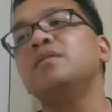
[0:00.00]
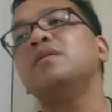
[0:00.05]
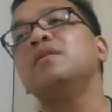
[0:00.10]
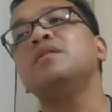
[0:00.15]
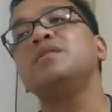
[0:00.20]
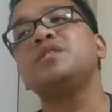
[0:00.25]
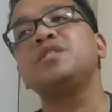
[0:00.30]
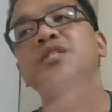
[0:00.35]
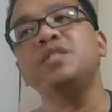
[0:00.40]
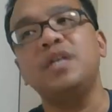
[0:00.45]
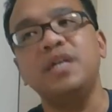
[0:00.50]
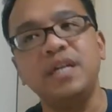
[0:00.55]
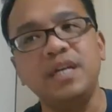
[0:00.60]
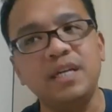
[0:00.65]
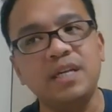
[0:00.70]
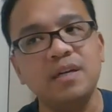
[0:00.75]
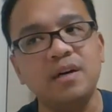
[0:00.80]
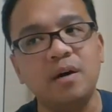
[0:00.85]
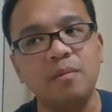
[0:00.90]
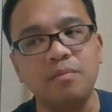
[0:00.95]

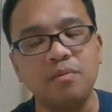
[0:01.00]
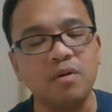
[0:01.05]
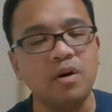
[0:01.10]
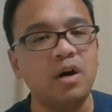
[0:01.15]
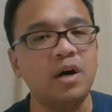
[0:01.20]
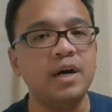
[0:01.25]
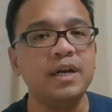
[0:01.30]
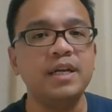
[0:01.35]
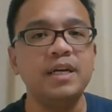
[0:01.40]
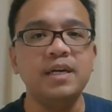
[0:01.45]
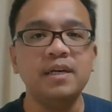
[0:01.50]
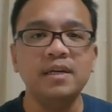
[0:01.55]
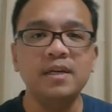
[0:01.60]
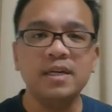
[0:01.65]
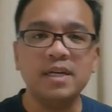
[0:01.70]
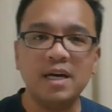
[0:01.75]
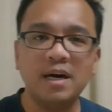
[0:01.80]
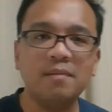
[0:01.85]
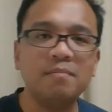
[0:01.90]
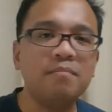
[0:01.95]
studied abroad,
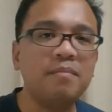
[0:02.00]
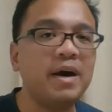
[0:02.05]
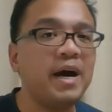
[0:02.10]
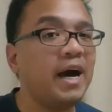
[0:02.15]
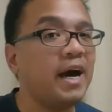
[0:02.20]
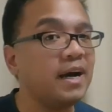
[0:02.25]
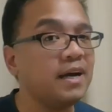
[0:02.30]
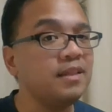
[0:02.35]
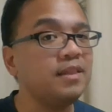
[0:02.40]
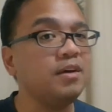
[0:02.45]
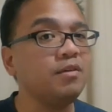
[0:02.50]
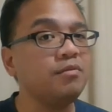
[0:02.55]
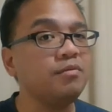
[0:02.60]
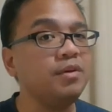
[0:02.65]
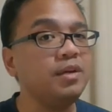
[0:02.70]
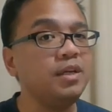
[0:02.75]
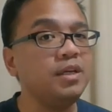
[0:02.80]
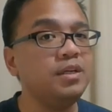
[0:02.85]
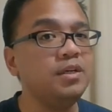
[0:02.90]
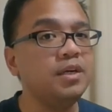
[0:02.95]
come back. They're
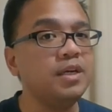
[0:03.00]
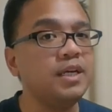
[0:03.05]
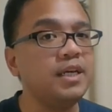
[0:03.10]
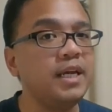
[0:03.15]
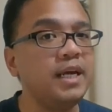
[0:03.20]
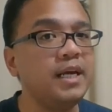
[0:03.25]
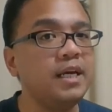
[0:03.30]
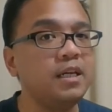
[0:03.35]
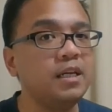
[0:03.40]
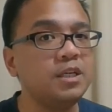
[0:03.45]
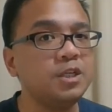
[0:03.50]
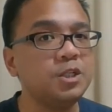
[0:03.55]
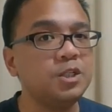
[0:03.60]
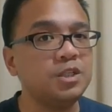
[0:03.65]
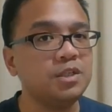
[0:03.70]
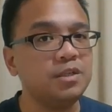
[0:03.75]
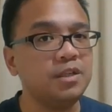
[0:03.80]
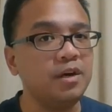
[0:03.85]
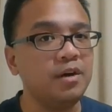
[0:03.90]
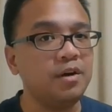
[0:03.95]
really good at
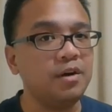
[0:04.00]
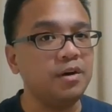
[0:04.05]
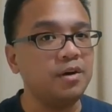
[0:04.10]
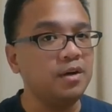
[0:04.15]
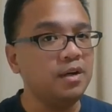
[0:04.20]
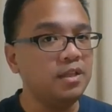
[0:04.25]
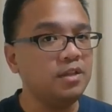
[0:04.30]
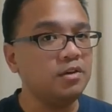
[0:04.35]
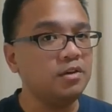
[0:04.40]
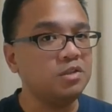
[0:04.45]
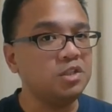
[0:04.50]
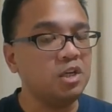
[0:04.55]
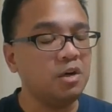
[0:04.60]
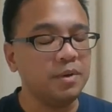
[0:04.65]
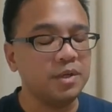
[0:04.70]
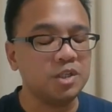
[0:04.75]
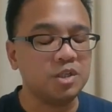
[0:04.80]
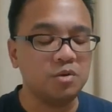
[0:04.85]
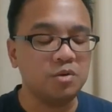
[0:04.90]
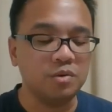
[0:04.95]
English. Their
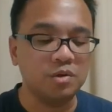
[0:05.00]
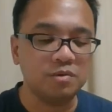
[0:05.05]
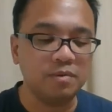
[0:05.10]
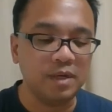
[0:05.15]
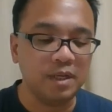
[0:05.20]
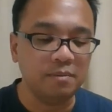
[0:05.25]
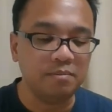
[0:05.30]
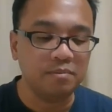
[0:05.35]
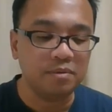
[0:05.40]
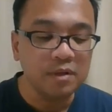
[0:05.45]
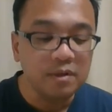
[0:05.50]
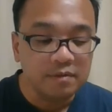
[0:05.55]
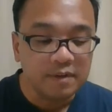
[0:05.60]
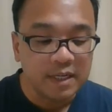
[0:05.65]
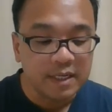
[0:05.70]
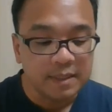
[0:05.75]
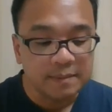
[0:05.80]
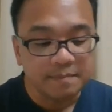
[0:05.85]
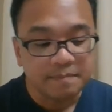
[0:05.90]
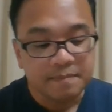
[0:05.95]
TOEIC scores really prove
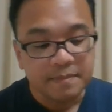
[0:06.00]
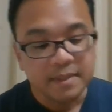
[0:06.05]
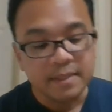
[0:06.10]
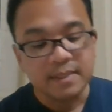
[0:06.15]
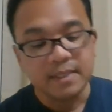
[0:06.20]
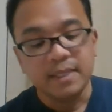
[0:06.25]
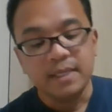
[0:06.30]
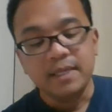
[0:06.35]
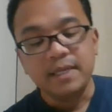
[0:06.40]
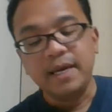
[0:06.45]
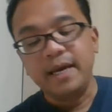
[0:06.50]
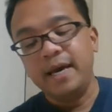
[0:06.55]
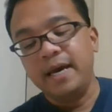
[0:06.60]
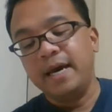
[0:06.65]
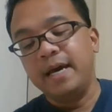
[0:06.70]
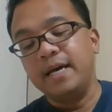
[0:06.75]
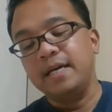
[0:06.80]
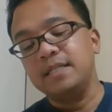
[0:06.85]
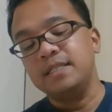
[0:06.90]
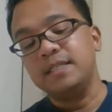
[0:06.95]
it.
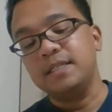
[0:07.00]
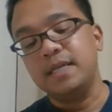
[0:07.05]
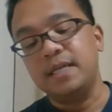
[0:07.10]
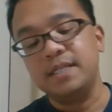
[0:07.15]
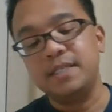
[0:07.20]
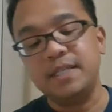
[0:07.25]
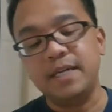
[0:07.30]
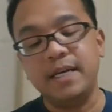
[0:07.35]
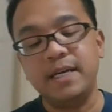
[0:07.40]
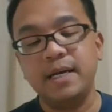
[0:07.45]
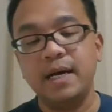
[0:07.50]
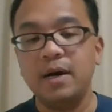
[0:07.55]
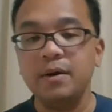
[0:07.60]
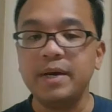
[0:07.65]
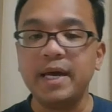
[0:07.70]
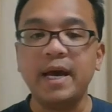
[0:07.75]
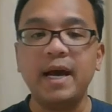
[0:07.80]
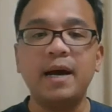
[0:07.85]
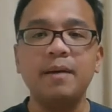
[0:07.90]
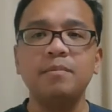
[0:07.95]
And I said,
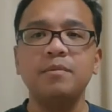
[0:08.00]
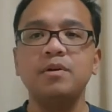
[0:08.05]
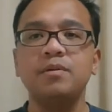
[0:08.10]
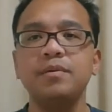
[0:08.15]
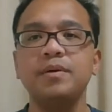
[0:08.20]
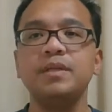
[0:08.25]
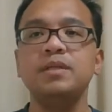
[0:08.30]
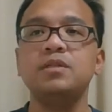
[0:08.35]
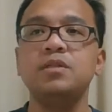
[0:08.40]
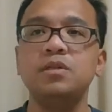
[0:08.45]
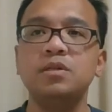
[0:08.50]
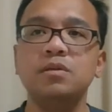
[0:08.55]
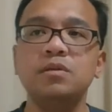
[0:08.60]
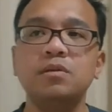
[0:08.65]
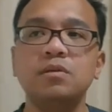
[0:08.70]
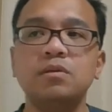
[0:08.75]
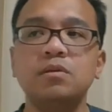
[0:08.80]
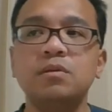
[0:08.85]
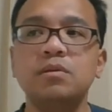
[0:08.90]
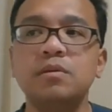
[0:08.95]
okay, I'm going
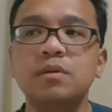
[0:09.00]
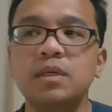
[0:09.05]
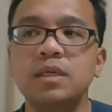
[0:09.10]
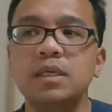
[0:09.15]
to